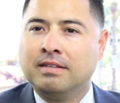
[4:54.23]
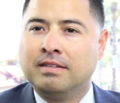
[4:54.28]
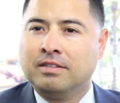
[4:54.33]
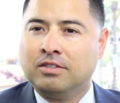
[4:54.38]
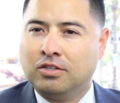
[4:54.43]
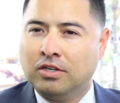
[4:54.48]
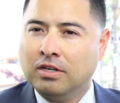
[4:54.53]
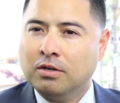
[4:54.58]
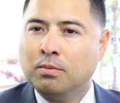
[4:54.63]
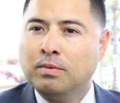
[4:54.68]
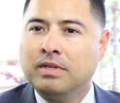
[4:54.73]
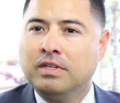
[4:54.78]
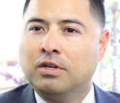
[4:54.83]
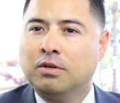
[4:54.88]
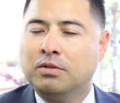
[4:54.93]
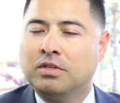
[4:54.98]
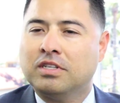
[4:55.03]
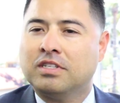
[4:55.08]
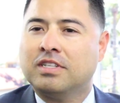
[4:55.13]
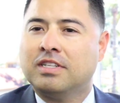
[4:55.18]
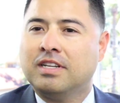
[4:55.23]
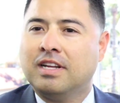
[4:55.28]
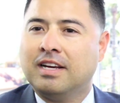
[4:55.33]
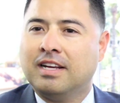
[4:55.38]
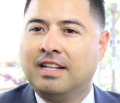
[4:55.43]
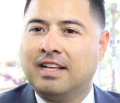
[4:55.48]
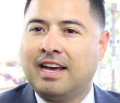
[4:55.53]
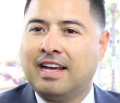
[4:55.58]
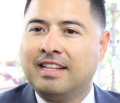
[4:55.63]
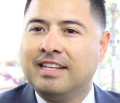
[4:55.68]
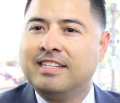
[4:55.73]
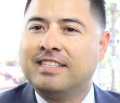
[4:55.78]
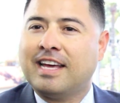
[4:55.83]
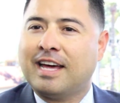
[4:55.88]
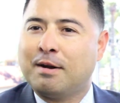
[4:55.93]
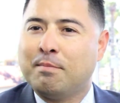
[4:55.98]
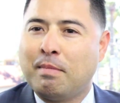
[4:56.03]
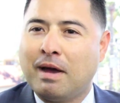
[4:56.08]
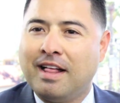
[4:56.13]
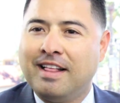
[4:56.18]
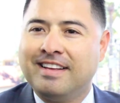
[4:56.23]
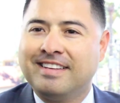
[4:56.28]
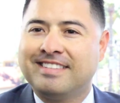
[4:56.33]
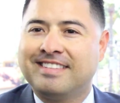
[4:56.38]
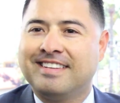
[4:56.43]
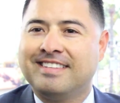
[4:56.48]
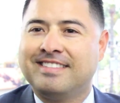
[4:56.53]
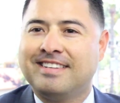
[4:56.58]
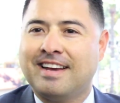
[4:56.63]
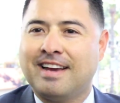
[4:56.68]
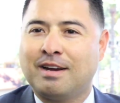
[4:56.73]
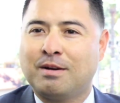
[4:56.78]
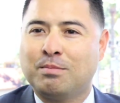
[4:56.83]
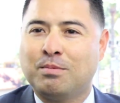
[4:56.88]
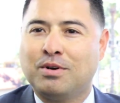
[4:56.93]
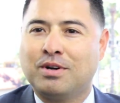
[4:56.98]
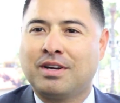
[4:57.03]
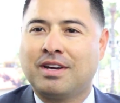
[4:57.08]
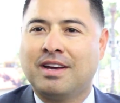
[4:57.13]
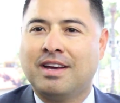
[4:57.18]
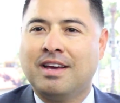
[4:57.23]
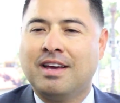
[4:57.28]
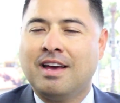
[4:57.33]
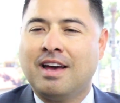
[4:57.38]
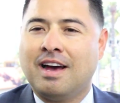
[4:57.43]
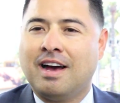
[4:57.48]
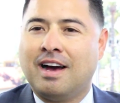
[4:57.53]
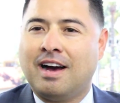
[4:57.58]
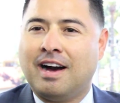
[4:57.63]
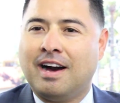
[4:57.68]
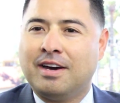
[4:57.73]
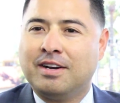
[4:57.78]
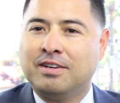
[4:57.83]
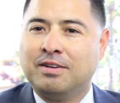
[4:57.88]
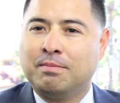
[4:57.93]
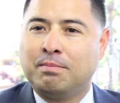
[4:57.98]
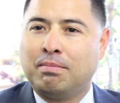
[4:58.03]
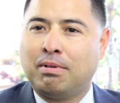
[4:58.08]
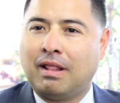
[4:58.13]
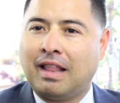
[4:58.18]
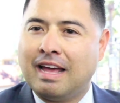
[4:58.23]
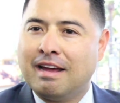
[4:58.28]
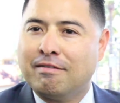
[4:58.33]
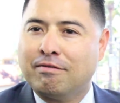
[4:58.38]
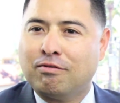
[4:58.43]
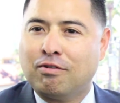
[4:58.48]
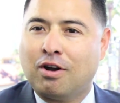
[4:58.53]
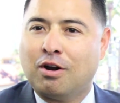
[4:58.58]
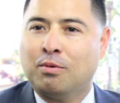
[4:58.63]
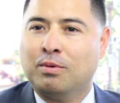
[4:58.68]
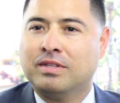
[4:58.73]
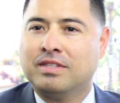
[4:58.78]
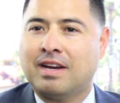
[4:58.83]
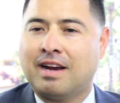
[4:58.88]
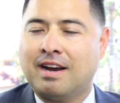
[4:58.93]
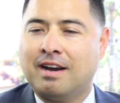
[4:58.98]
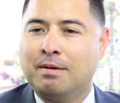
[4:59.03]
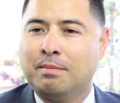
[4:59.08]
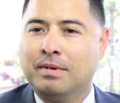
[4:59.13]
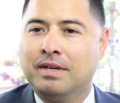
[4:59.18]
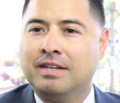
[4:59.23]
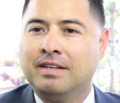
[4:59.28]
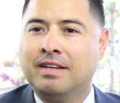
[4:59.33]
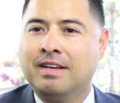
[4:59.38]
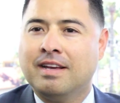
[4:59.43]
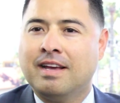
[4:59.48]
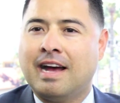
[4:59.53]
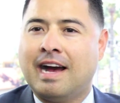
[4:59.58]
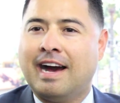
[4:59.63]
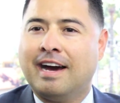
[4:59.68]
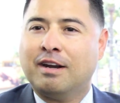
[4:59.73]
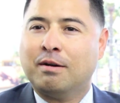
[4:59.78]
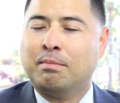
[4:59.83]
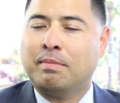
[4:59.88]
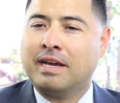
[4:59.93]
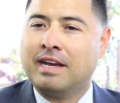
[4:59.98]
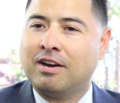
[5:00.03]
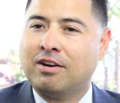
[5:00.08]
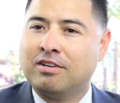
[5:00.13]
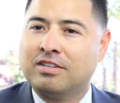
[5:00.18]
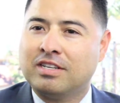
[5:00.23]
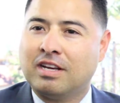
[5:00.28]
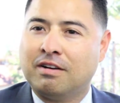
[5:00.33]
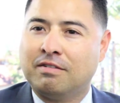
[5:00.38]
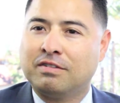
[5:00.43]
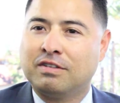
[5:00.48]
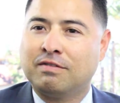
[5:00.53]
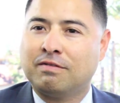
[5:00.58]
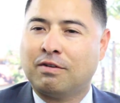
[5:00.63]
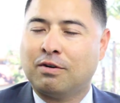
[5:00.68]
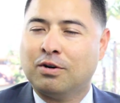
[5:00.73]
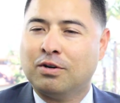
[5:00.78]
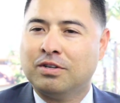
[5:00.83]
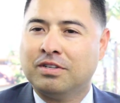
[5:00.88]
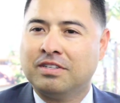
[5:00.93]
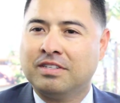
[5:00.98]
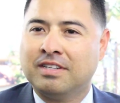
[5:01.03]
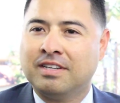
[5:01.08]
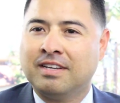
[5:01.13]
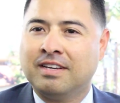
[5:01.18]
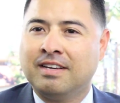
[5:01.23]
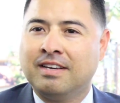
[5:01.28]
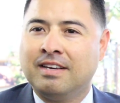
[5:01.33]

Shouldn't we know just at least how to balance a checkbook, how to plan for our retirement, how to pay ourselves first.